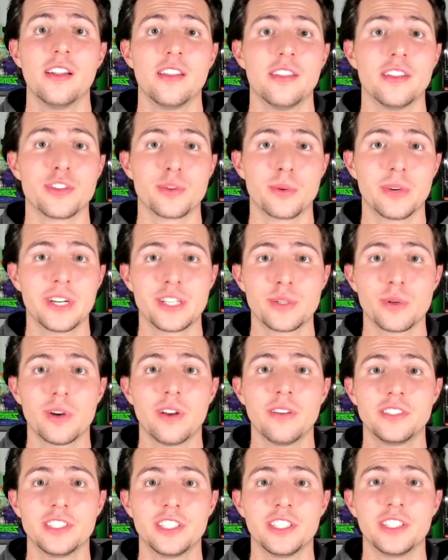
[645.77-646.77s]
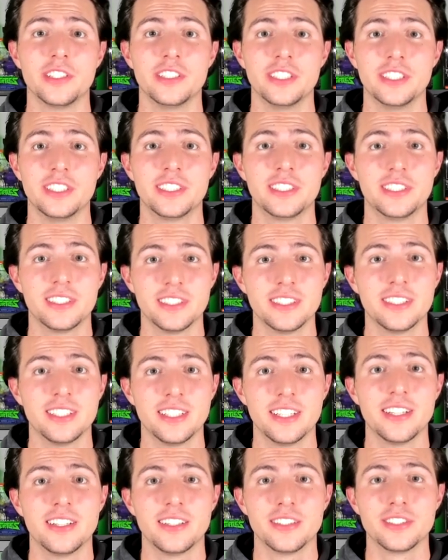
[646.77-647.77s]
The 2012 series,
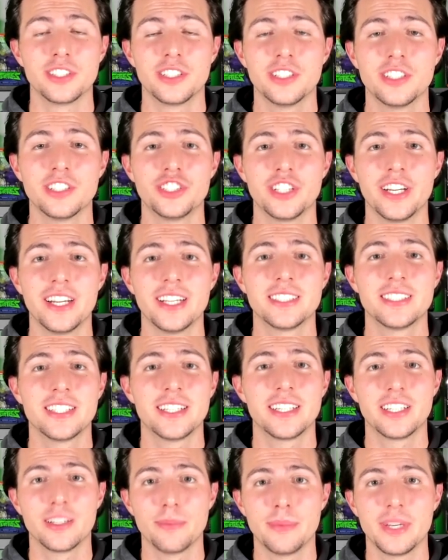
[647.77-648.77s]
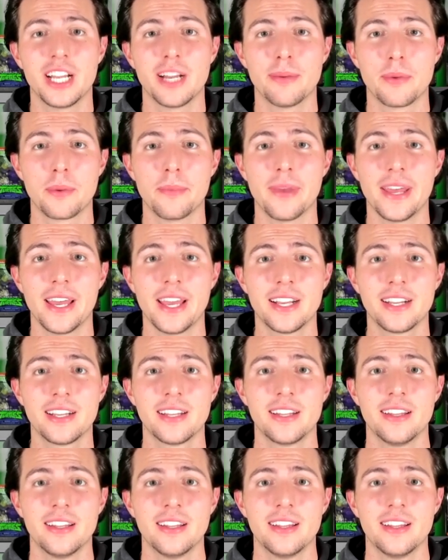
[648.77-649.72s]
there's a good chance that it could be coming back.